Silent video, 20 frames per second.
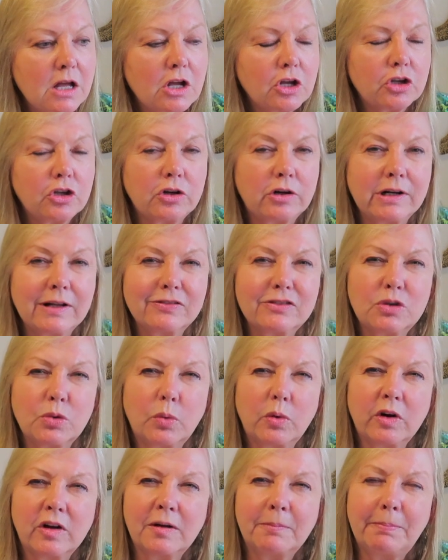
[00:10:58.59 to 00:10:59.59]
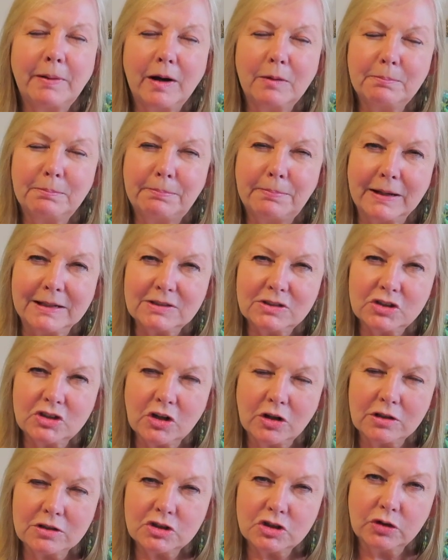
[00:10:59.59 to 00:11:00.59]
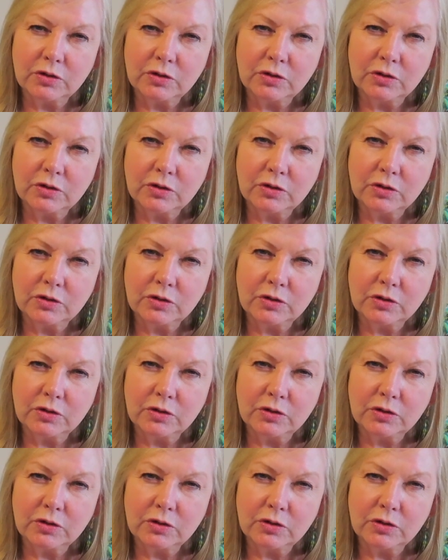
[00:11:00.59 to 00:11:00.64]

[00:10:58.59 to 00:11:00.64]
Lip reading: You don't have to worry about bust darts